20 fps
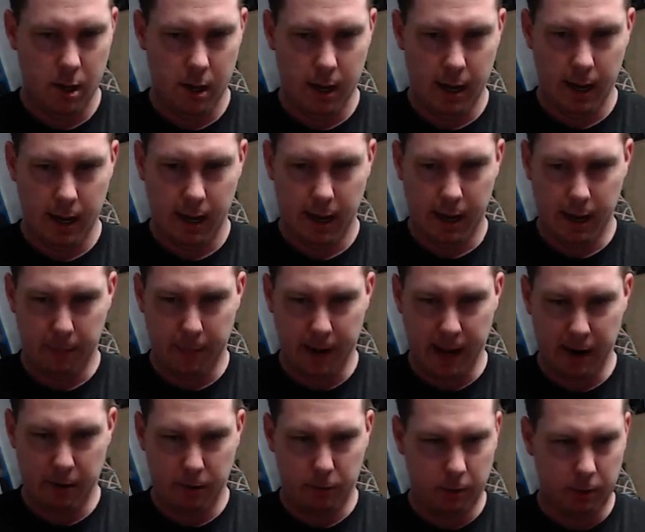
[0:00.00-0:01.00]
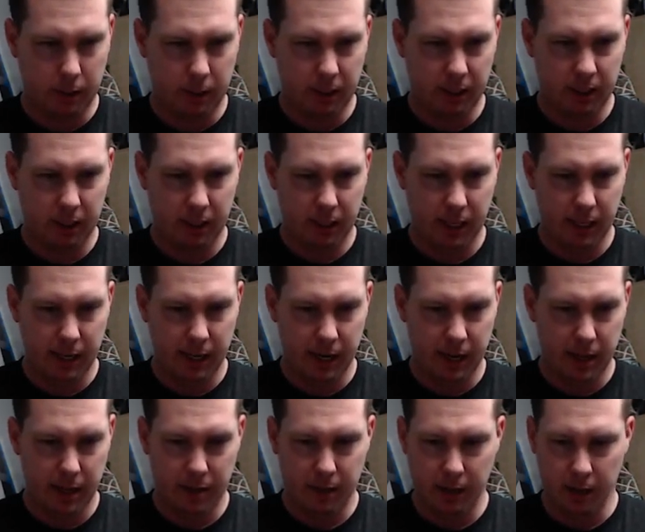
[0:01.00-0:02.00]
And I'm not really seeing
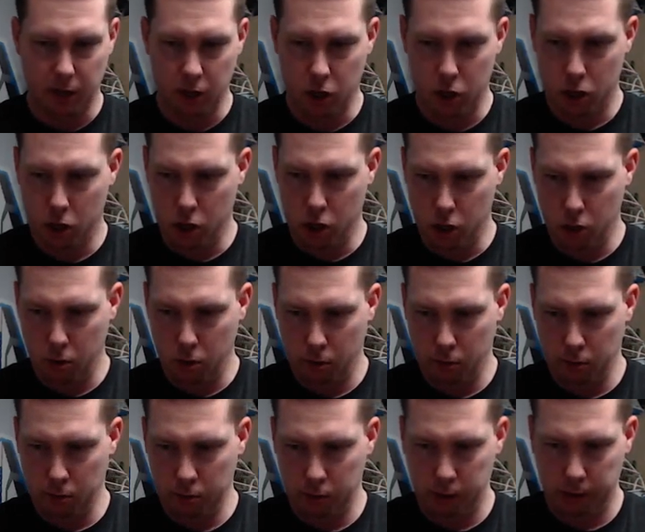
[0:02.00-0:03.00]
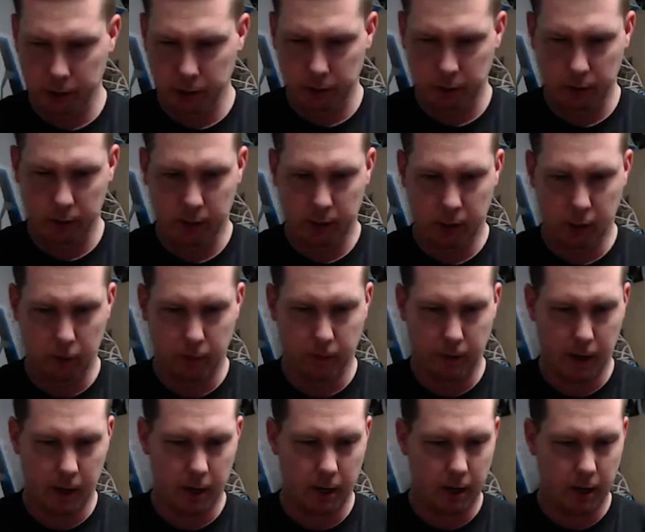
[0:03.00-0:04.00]
anything huge so
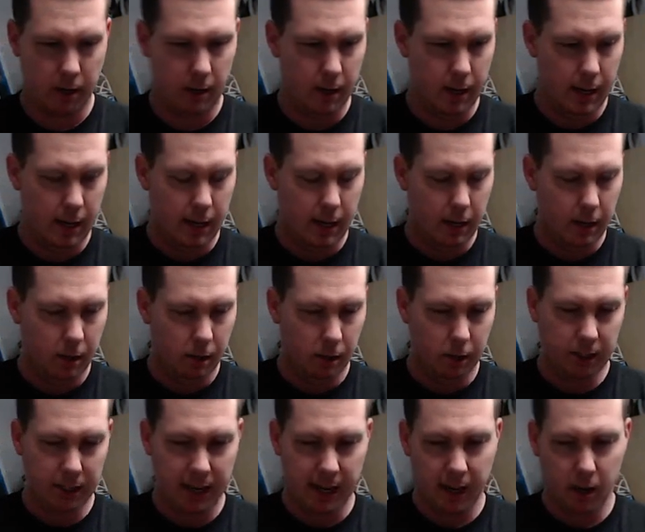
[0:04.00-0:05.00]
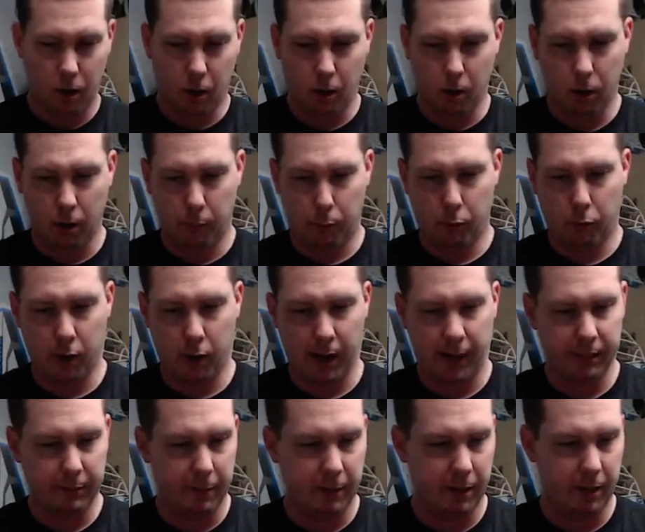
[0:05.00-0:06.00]
far. Looks like all
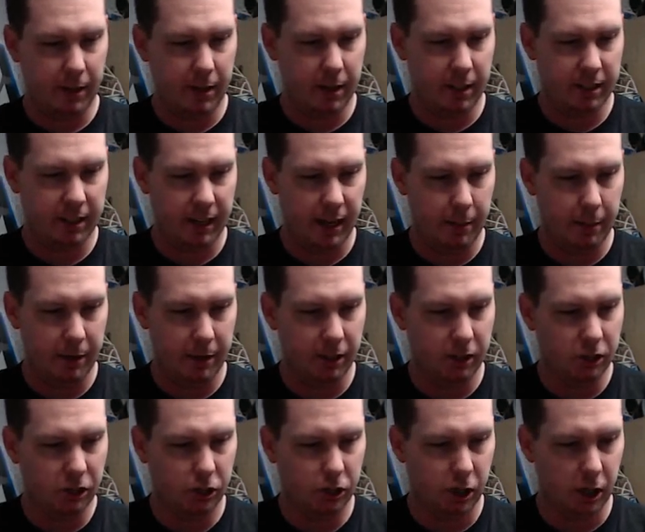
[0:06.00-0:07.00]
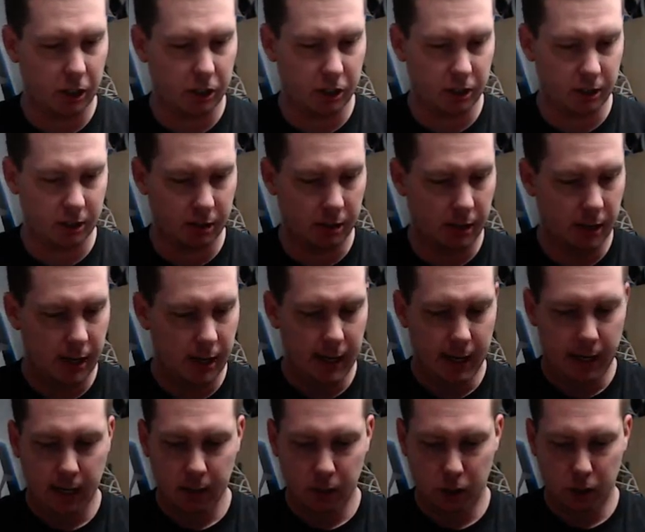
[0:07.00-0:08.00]
approximately the same construction.
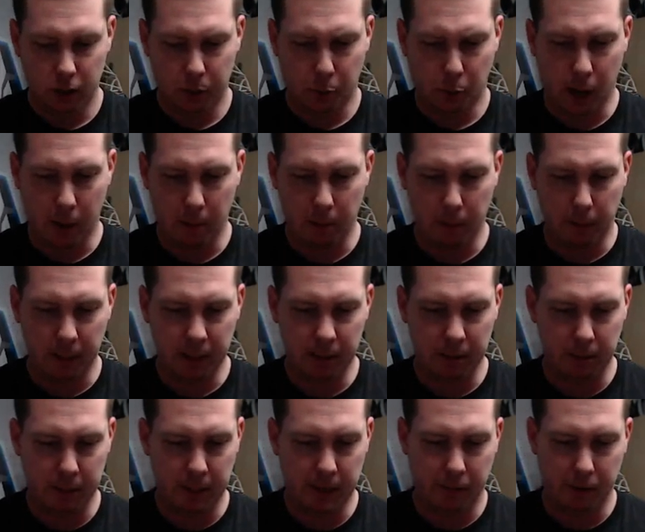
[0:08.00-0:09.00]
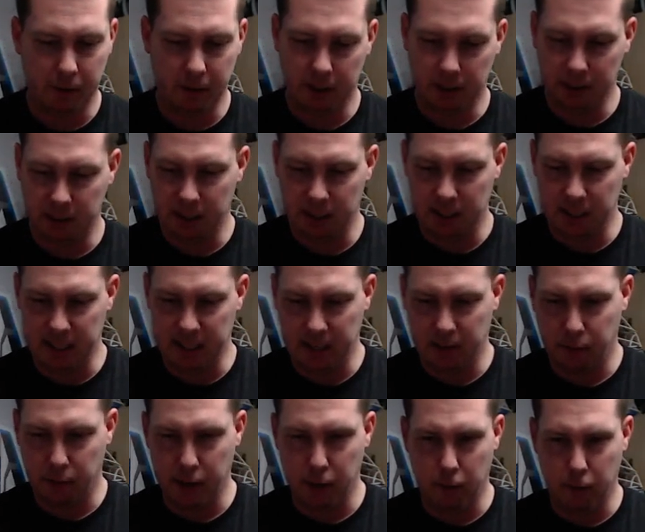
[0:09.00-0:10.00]
Just probably some differences in the
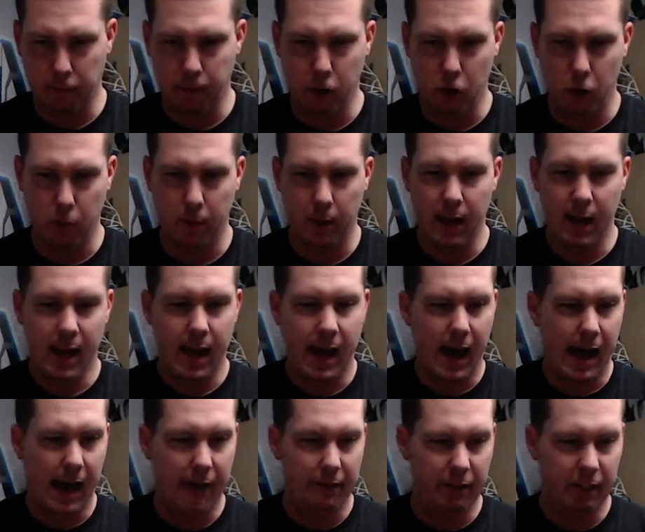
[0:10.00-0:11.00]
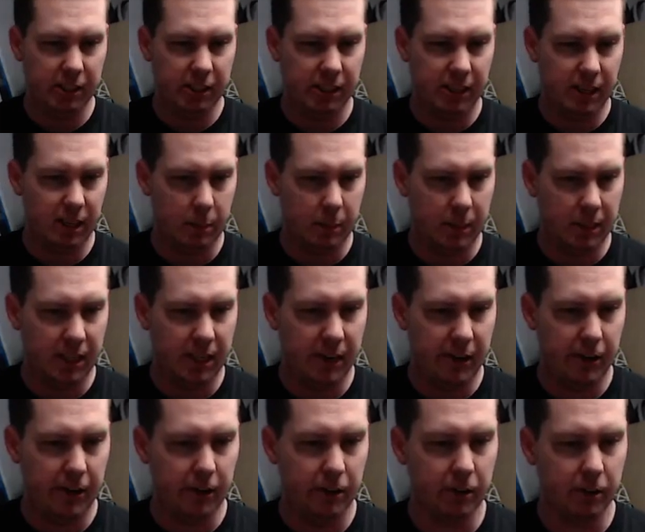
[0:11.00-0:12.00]
D3O foam. Obviously in the
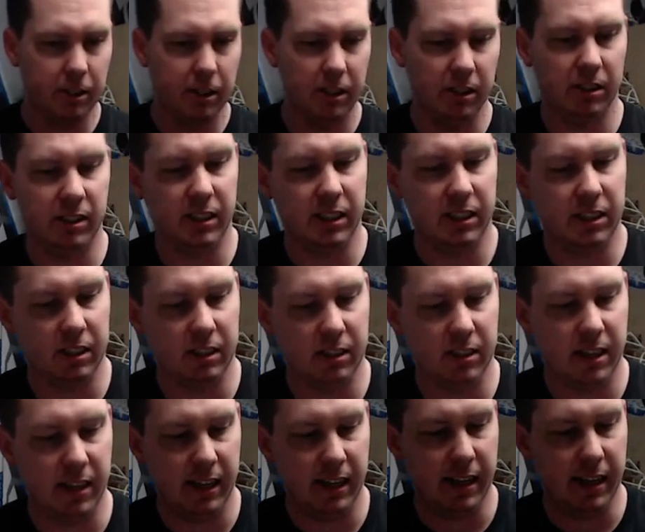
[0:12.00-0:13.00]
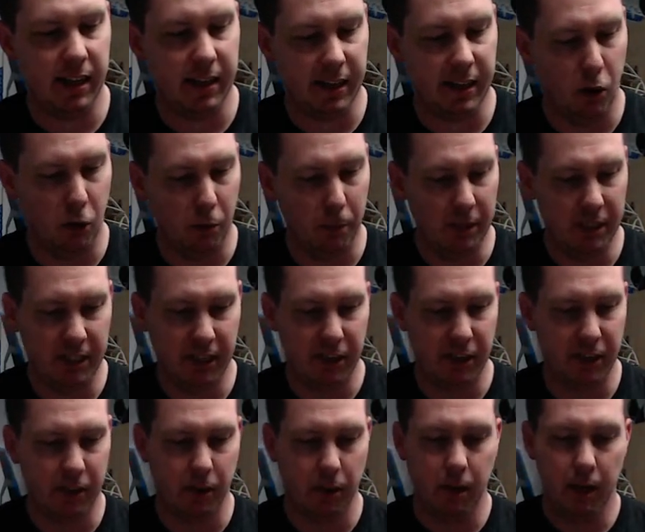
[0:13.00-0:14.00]
materials, because this is the, uh, the old
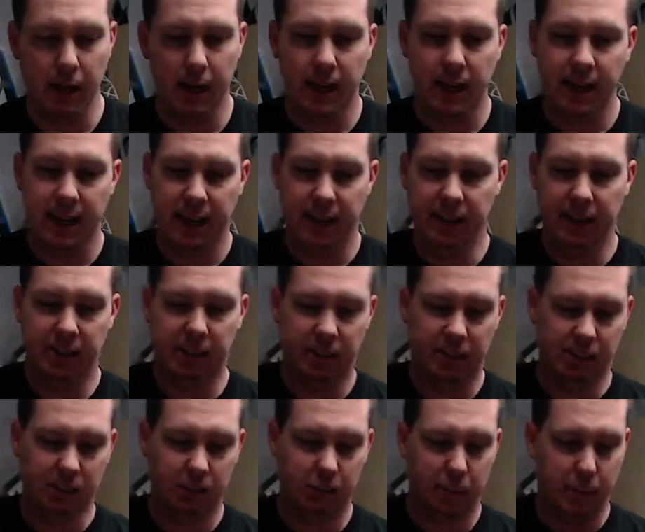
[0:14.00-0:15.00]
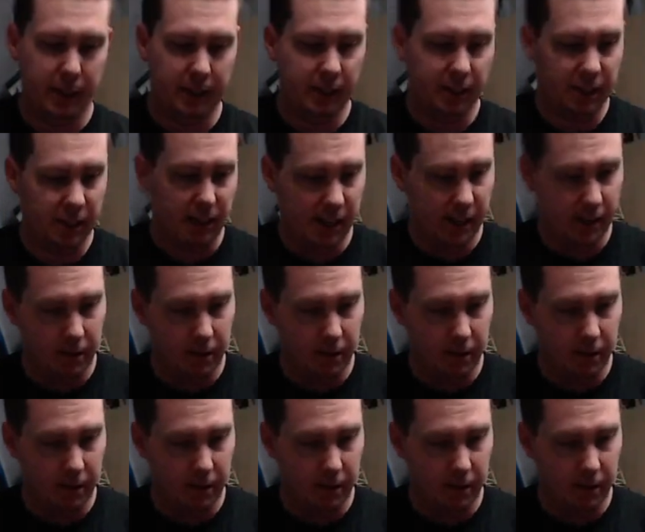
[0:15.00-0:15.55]
material, and this is the speed spin.